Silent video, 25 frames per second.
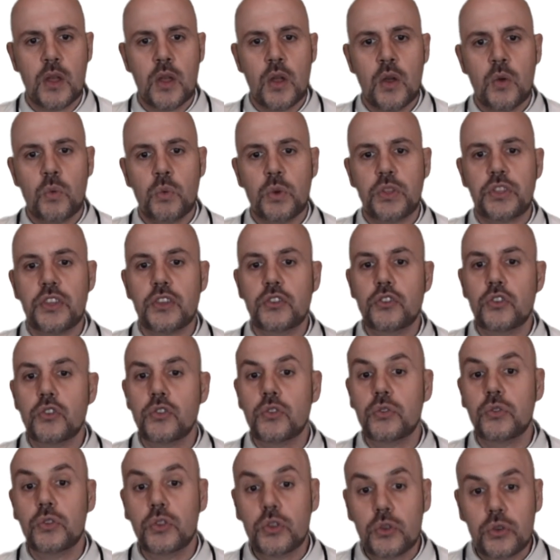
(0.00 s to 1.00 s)
With the
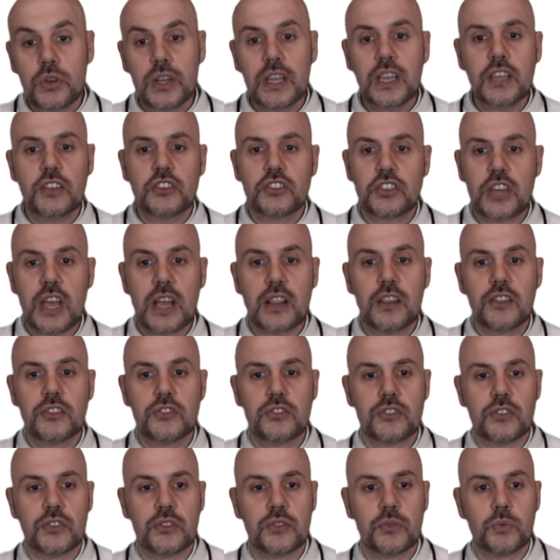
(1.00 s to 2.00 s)
unique
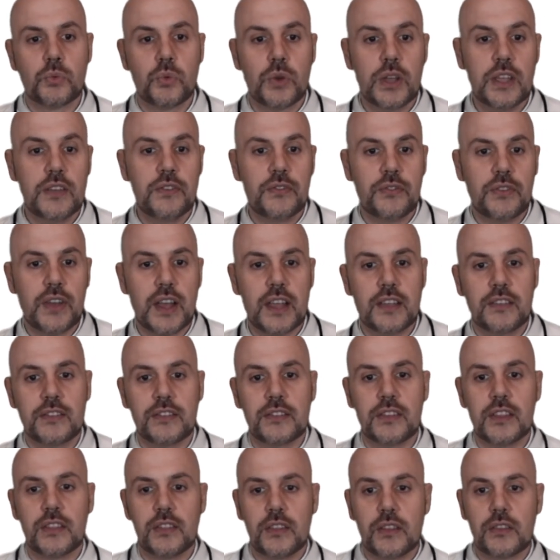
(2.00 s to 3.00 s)
challenges we
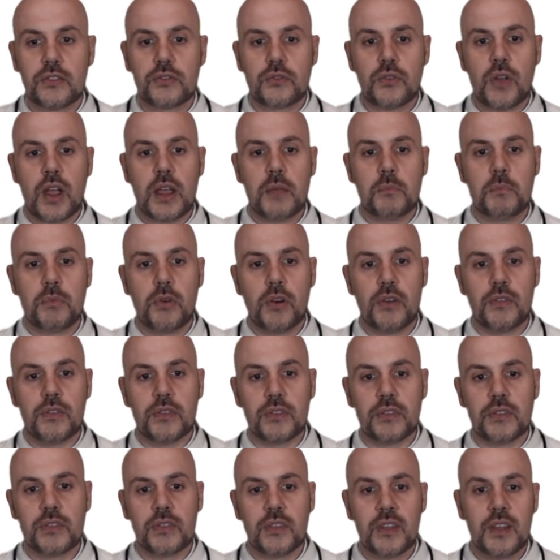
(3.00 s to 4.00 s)
face in the Australian
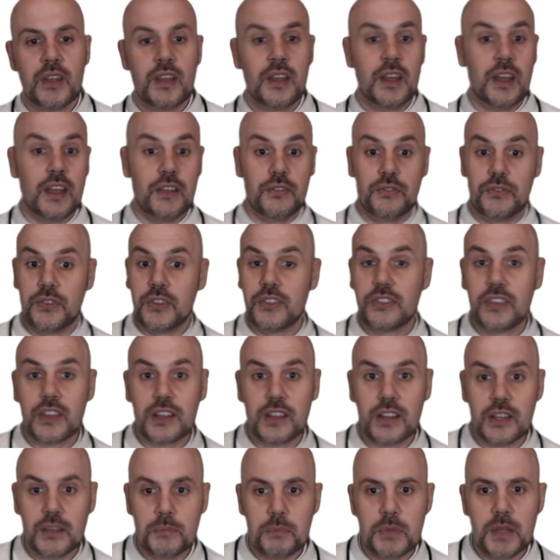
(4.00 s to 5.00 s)
province, a
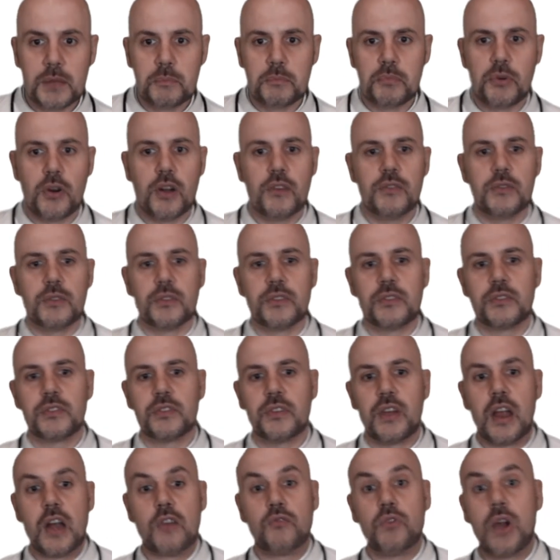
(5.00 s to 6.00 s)
physically big province,
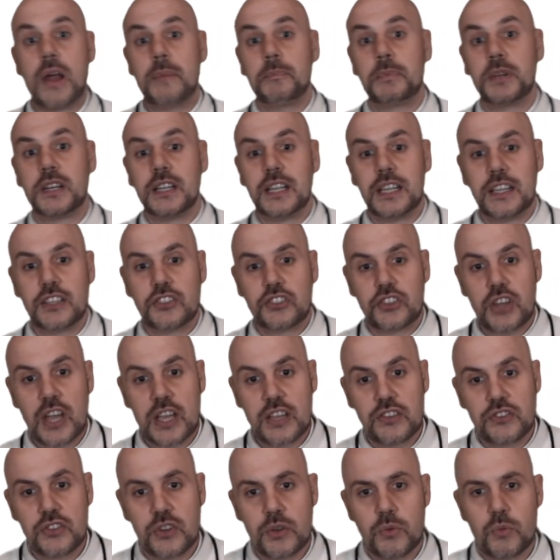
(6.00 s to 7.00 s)
a rapidly
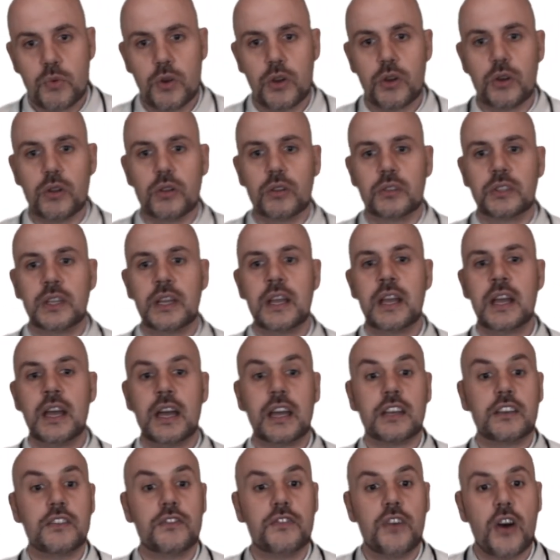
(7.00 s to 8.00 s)
changing world, a
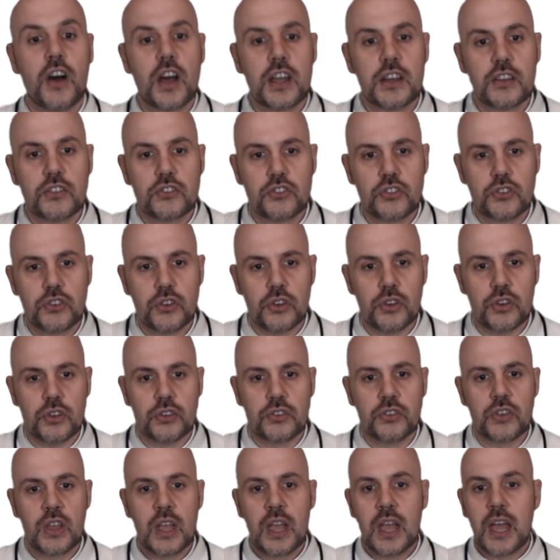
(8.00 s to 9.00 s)
divided
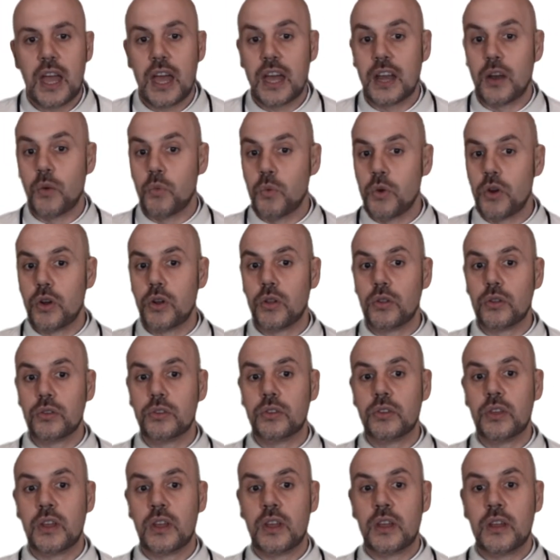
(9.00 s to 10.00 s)
church, and a
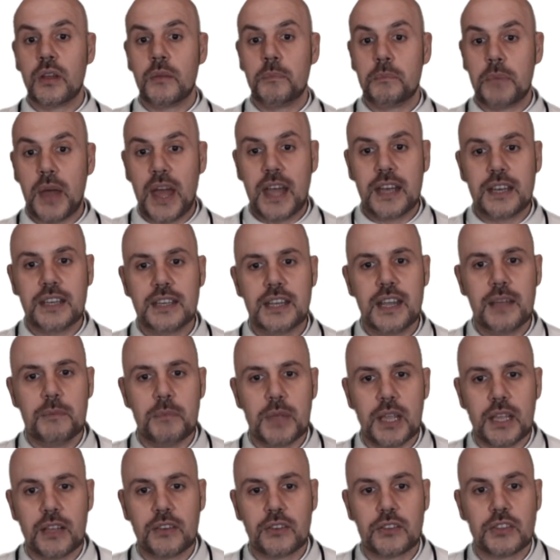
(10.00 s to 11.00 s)
world
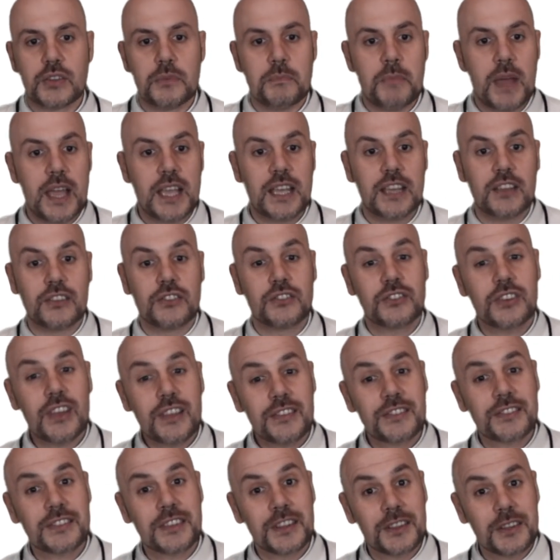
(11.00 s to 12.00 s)
pandemic, to make it
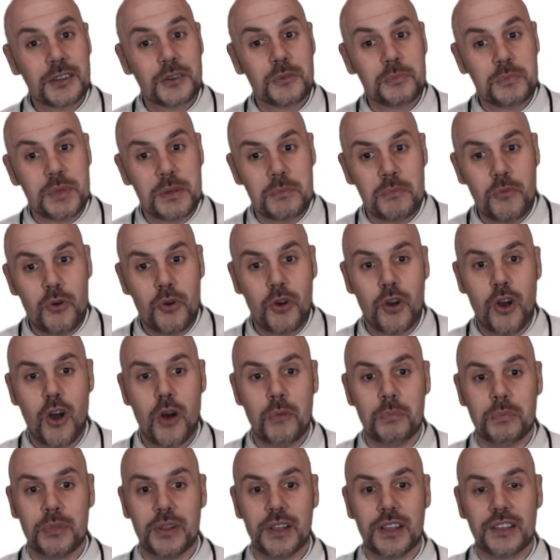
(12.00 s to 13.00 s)
just a little bit more
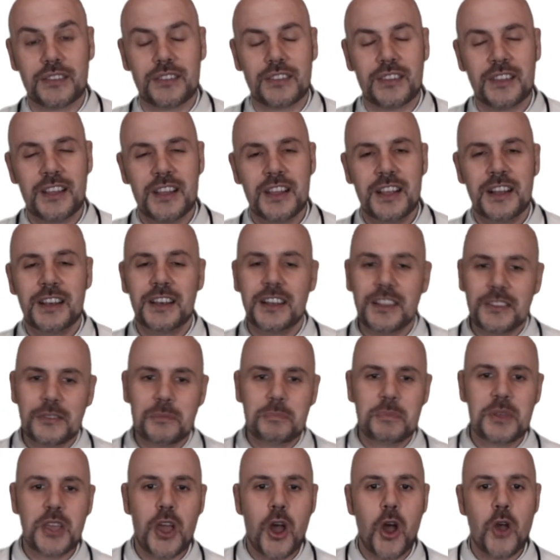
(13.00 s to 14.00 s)
complex, let's
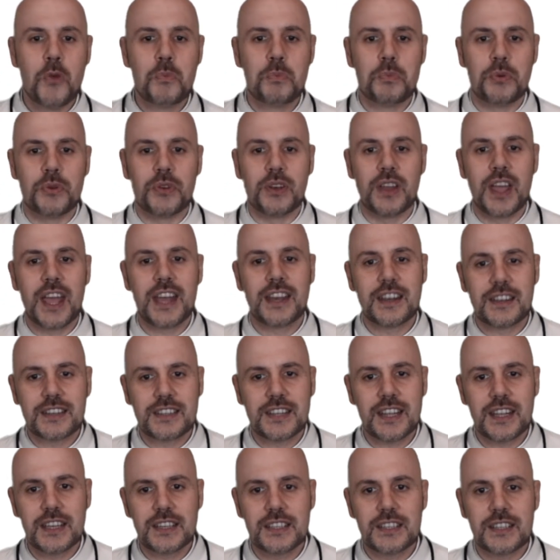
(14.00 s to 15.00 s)
be open and
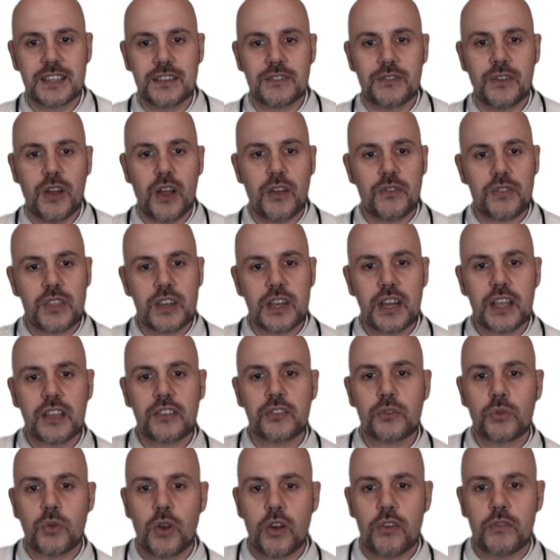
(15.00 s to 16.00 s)
attentive over the next
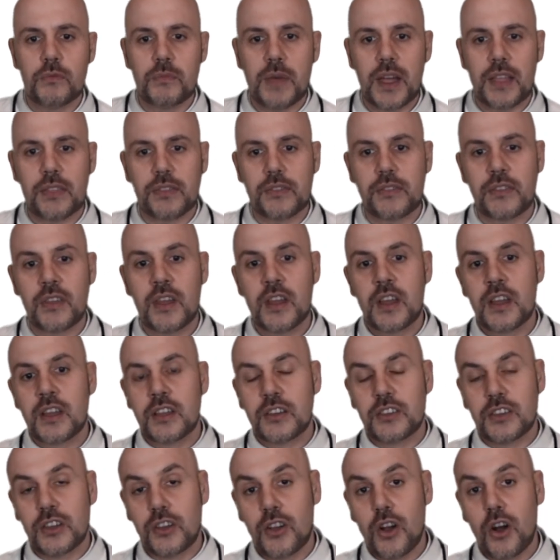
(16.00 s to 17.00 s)
12 months
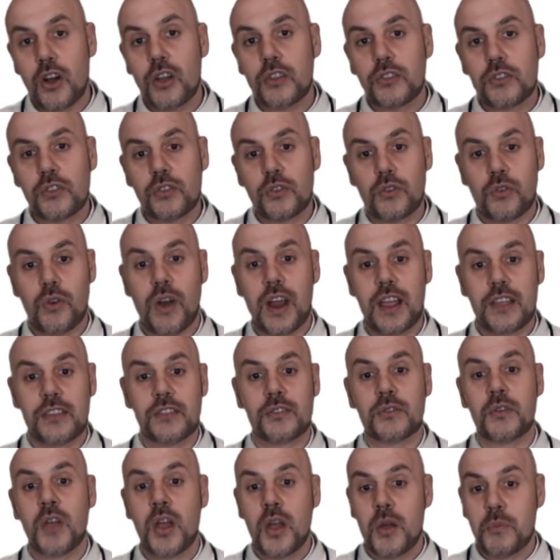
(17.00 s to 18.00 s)
to God's
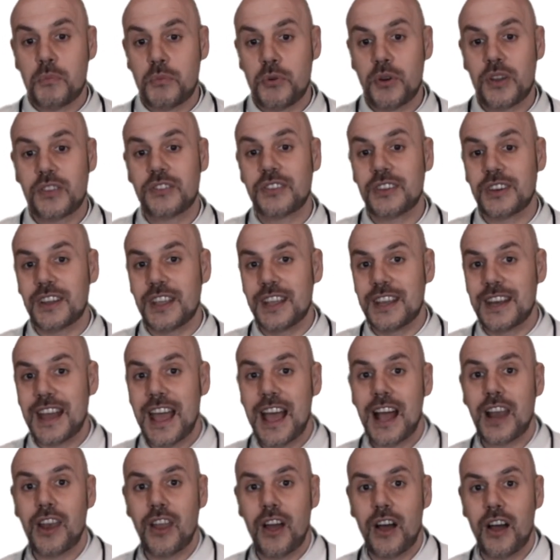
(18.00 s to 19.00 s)
grace present in
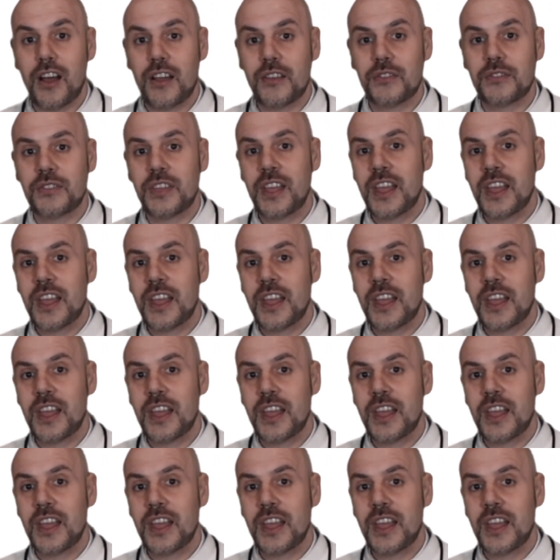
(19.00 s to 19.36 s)
our lives